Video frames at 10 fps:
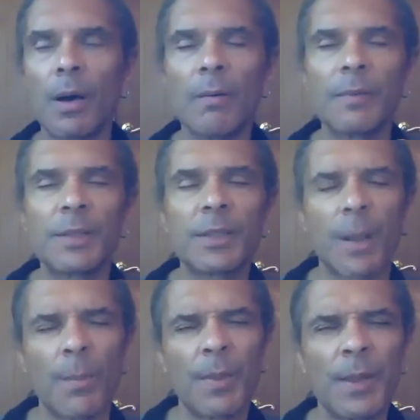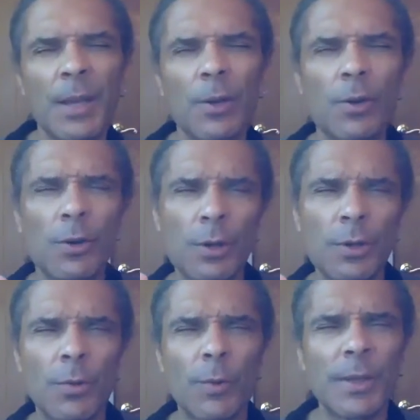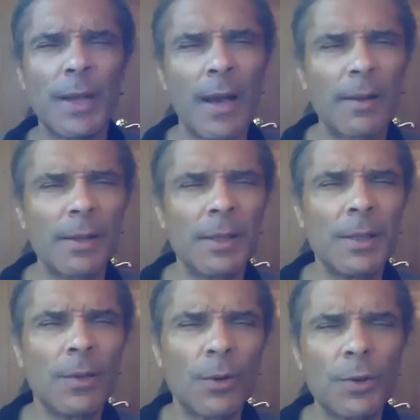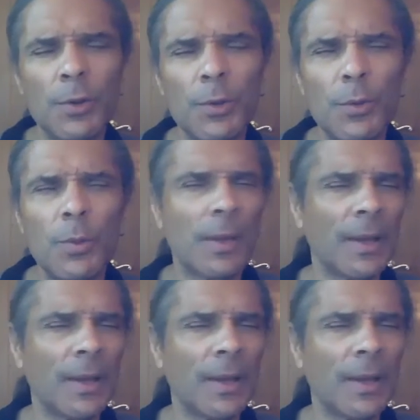of something good or reality or you.